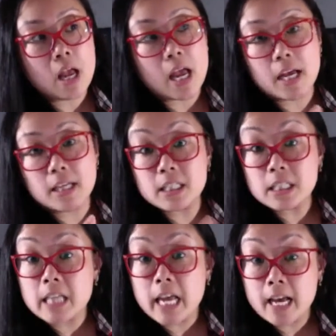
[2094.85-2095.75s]
and
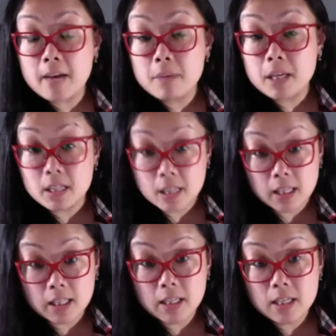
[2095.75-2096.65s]
Sam and
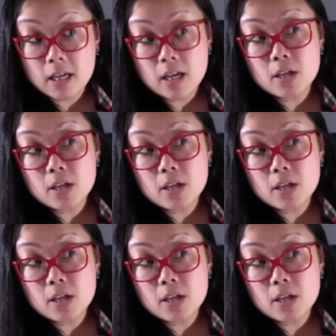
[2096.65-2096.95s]
Gilly.